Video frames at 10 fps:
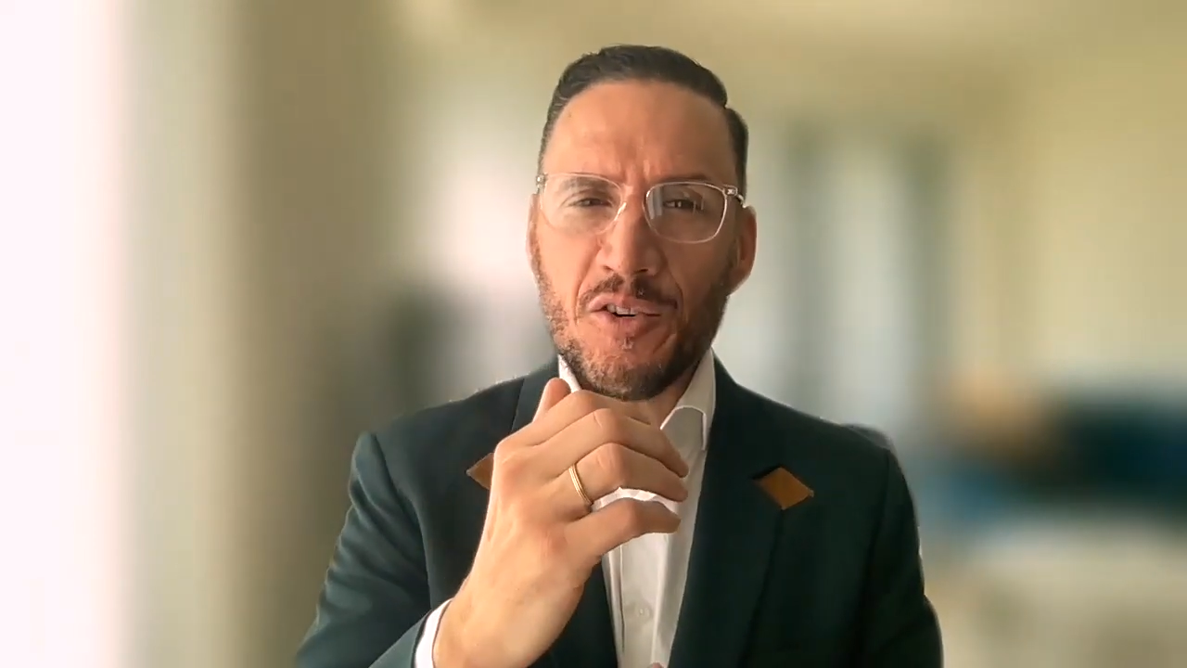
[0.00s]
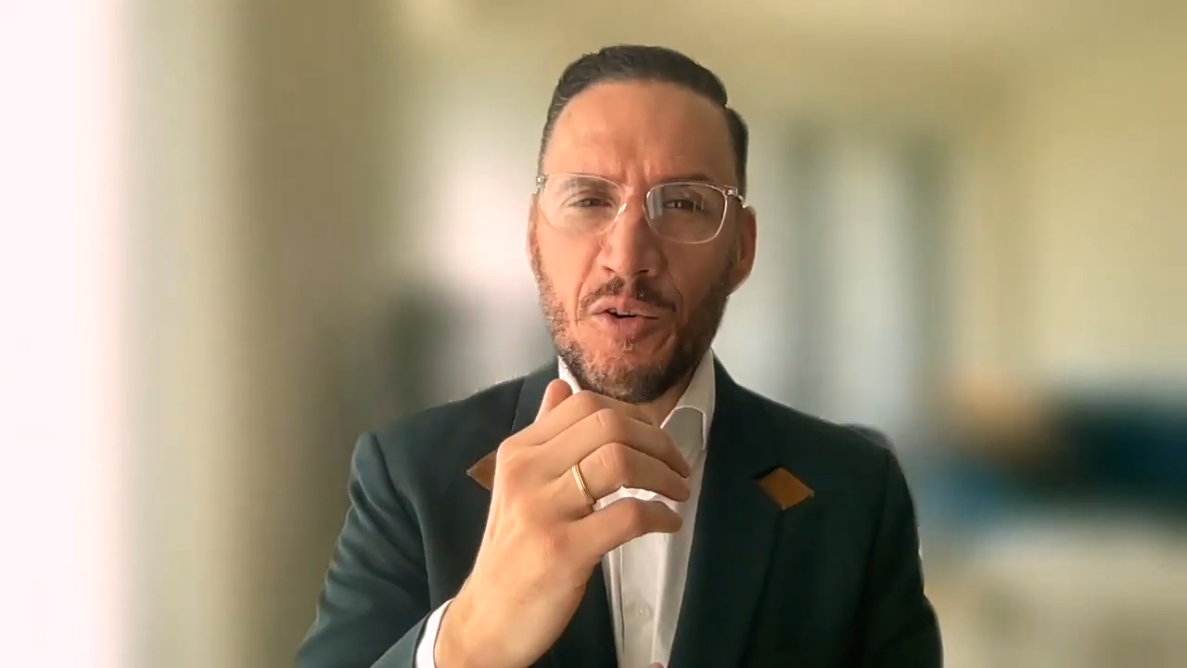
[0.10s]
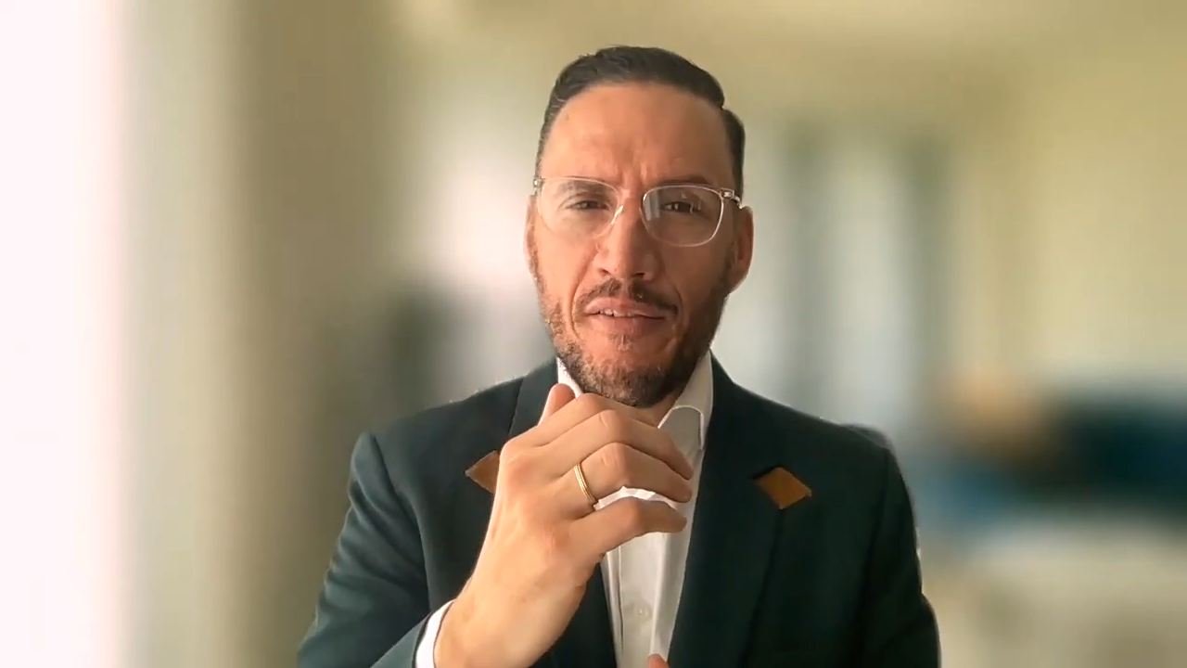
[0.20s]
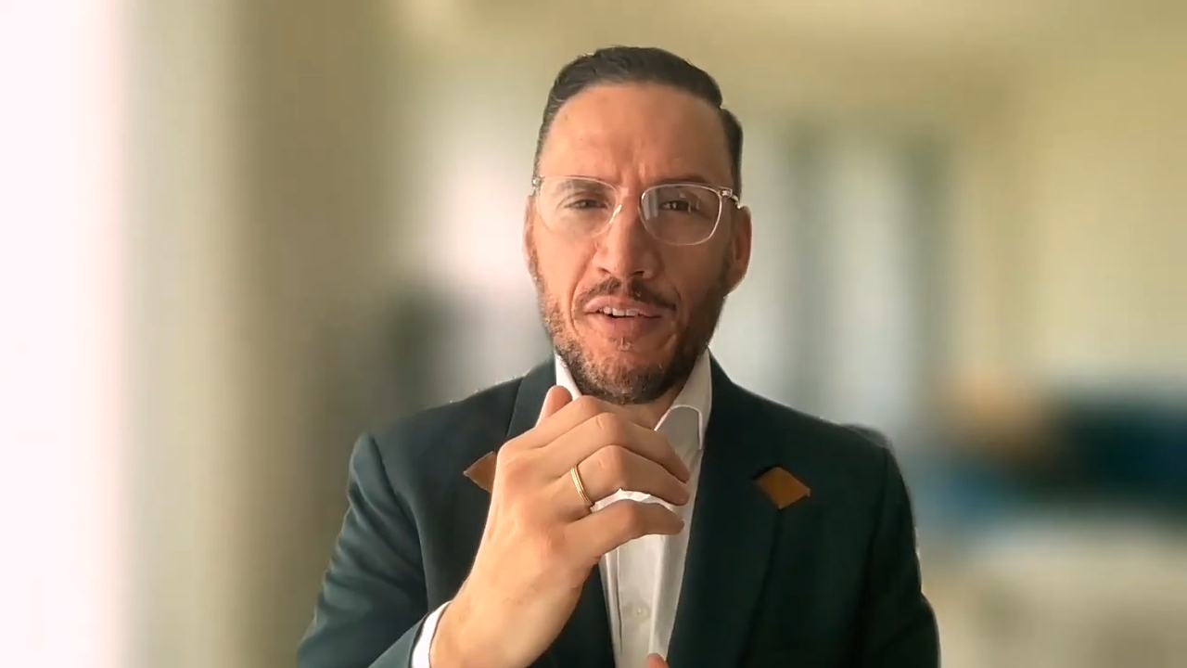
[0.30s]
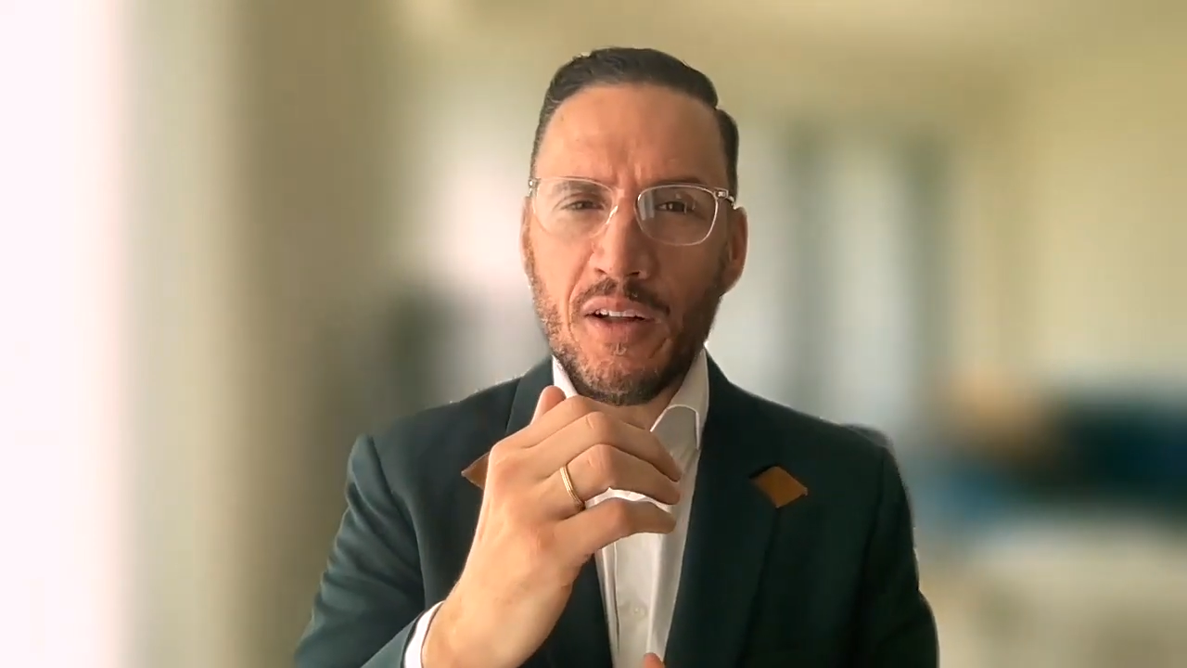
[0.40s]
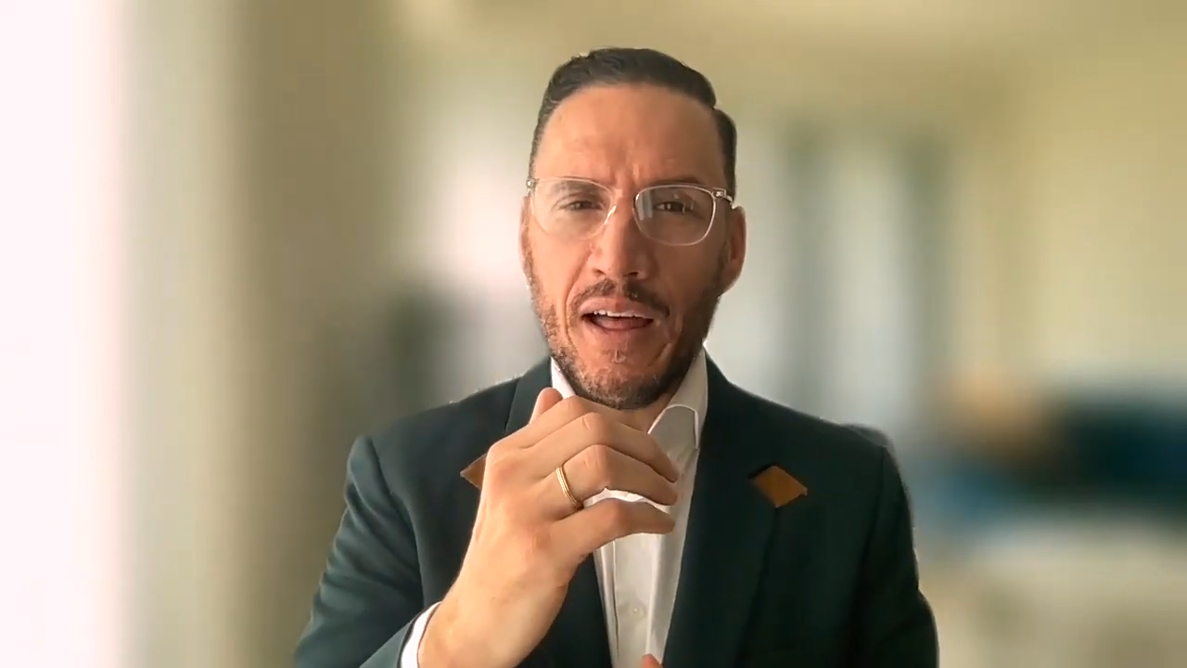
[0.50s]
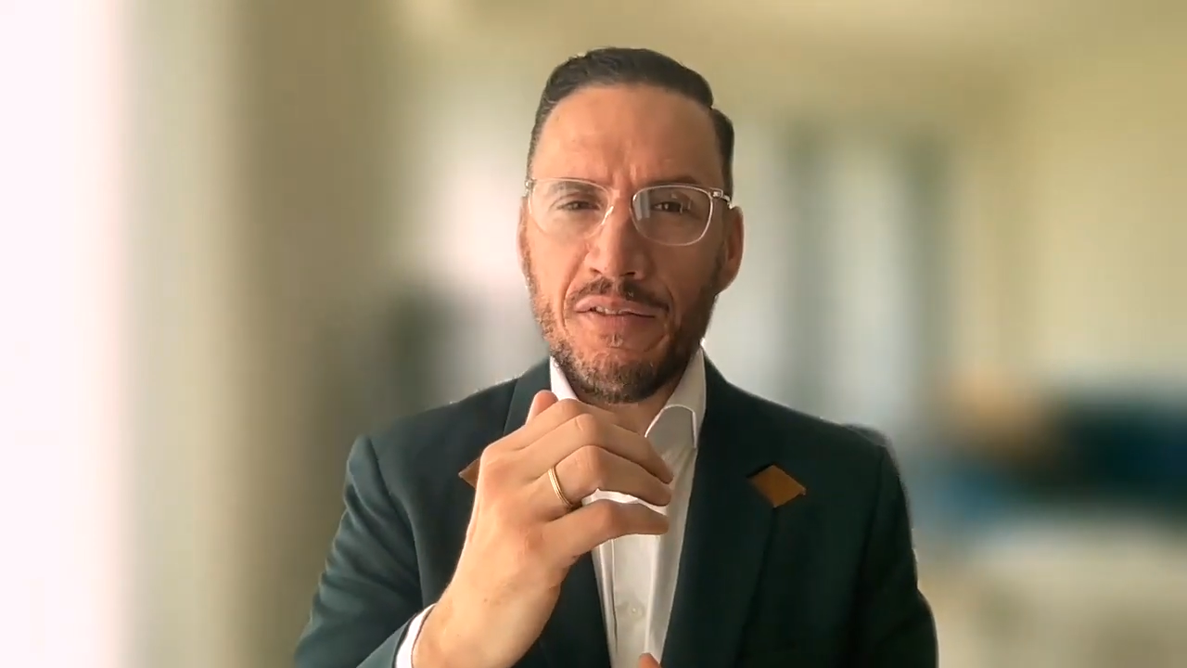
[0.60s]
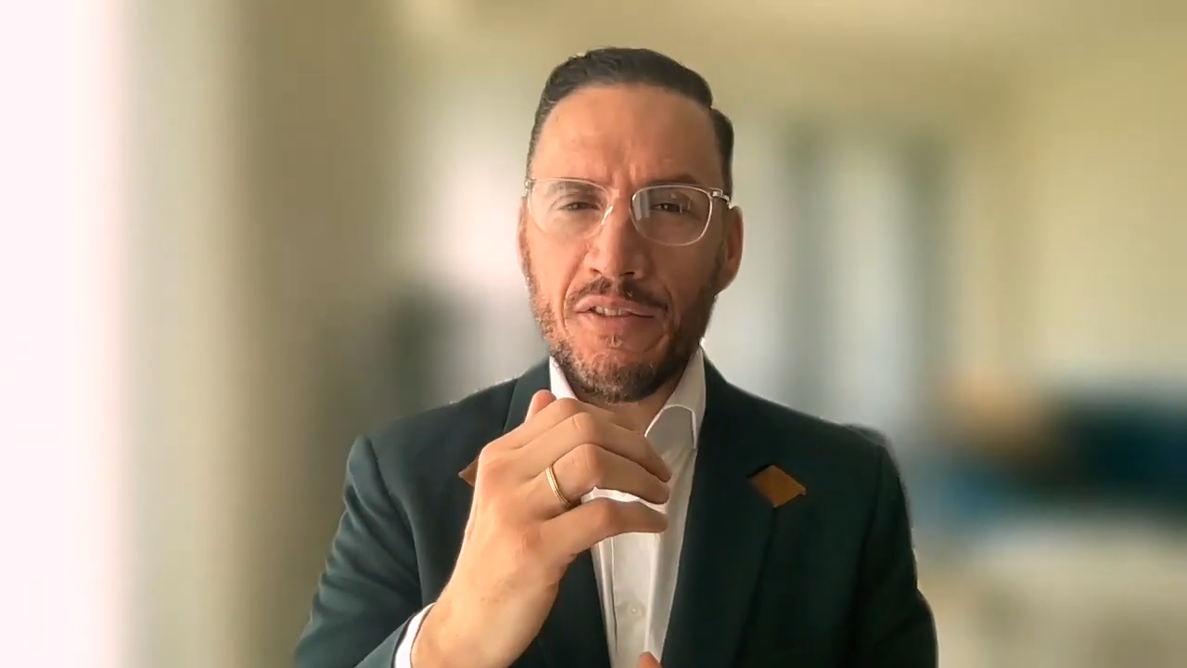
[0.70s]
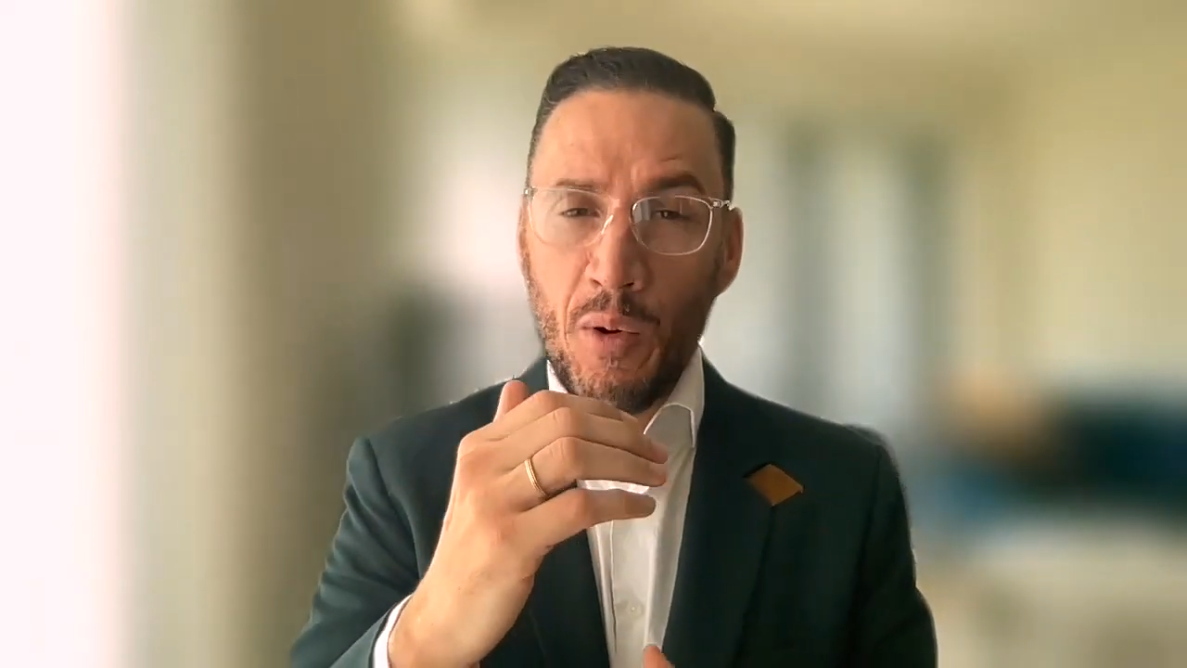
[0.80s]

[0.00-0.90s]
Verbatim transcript: gravel, and the